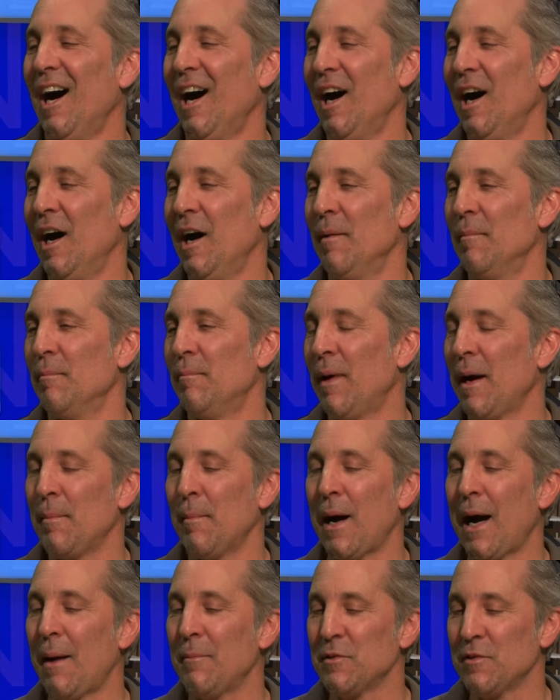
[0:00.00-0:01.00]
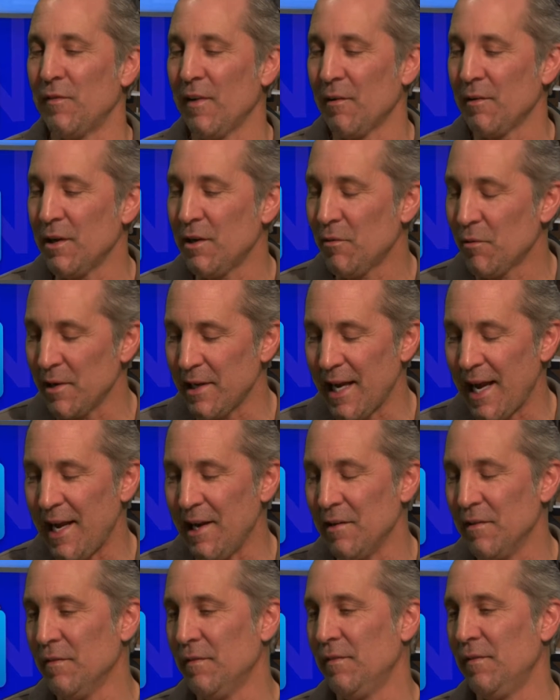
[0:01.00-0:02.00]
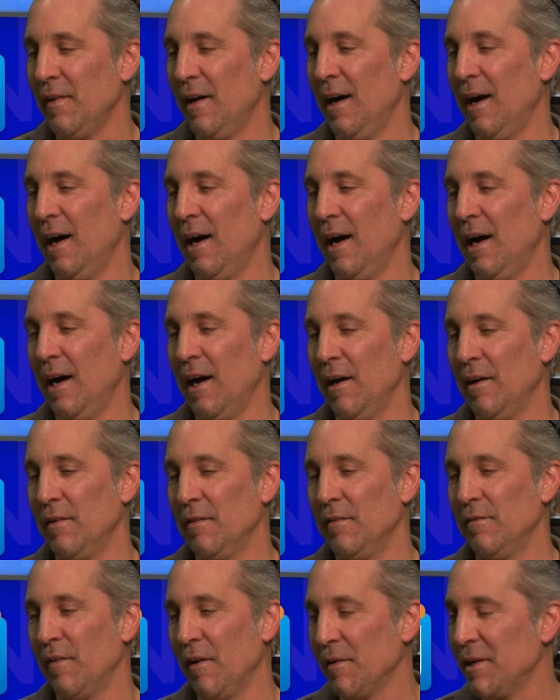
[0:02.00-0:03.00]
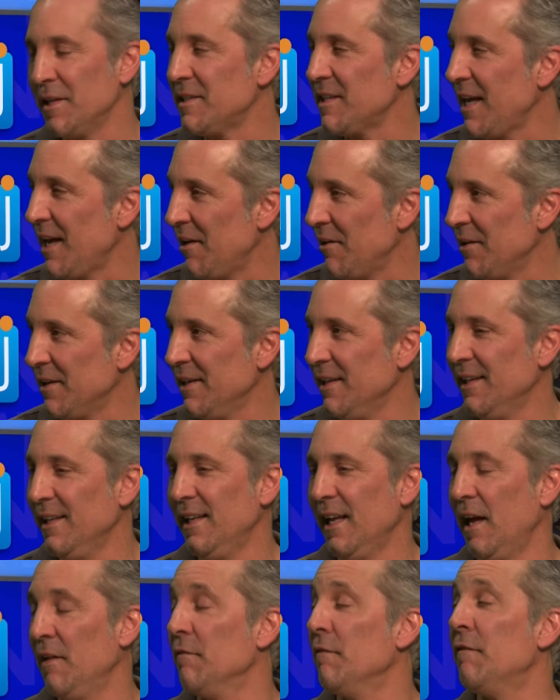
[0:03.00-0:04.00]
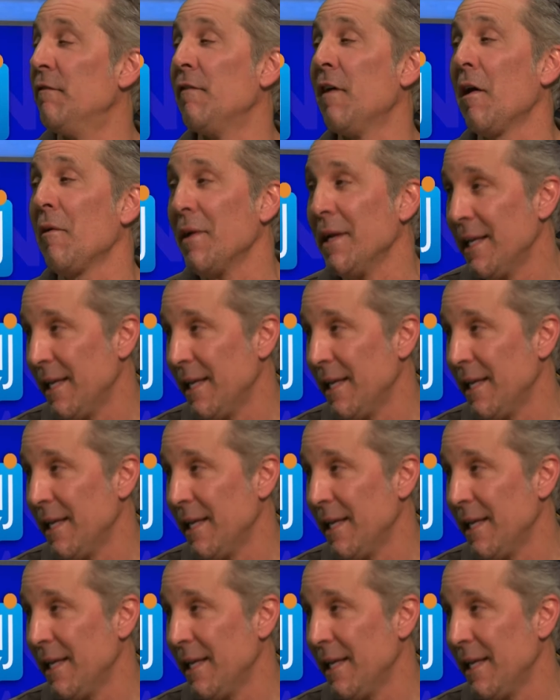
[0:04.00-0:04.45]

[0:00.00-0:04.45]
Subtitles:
My mom's very creative, very talented, very